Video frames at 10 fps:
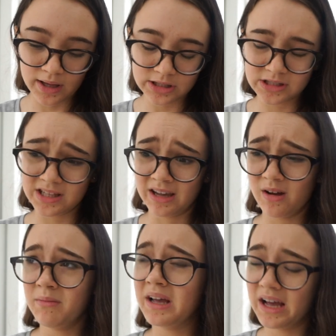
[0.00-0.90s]
It's just like,
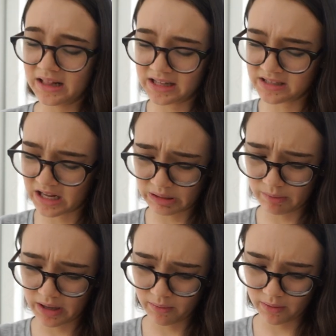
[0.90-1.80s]
oh my god, that's not the
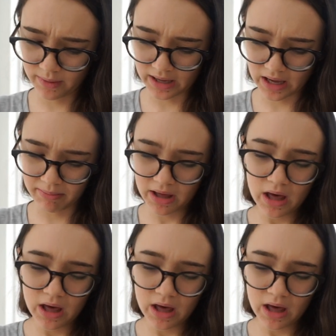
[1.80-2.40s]
way I want to wake up.